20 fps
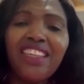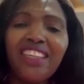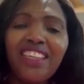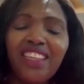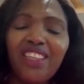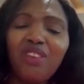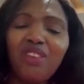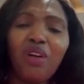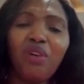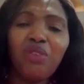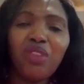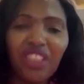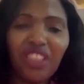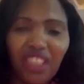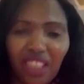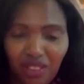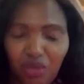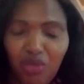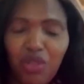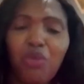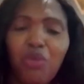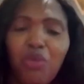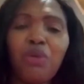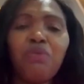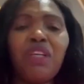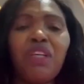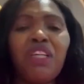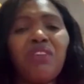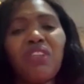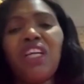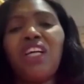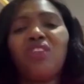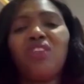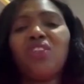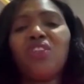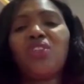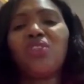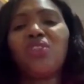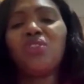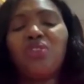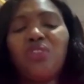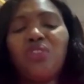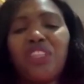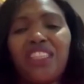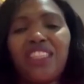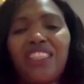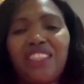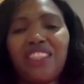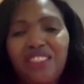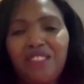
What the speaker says: anywhere we women, we can also do it.